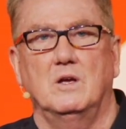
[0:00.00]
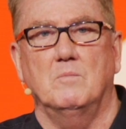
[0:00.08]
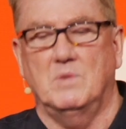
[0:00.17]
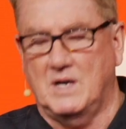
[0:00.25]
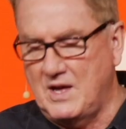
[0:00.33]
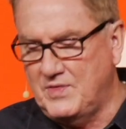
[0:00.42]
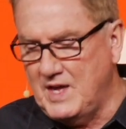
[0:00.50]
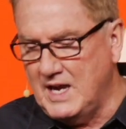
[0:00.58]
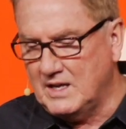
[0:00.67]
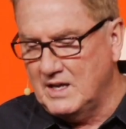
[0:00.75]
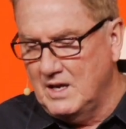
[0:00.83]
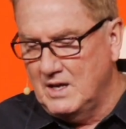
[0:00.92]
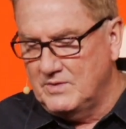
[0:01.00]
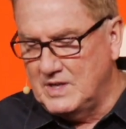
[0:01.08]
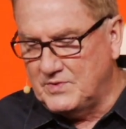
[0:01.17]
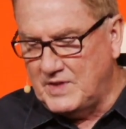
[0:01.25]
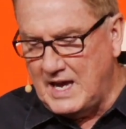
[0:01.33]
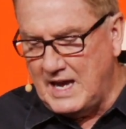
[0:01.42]
But I think
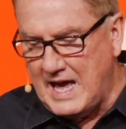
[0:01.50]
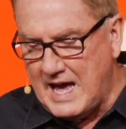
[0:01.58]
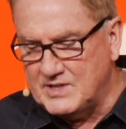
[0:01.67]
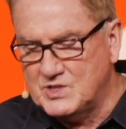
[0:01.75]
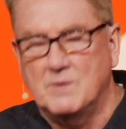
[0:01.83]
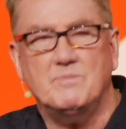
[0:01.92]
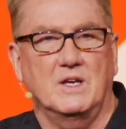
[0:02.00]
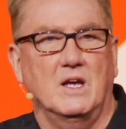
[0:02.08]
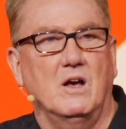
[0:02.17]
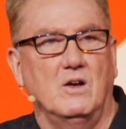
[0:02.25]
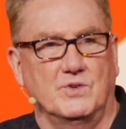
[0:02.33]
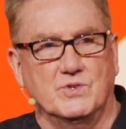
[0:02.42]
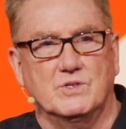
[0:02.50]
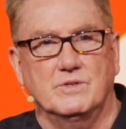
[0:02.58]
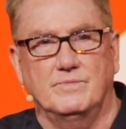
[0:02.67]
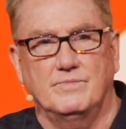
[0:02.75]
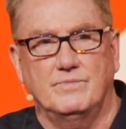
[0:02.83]
that they had something else.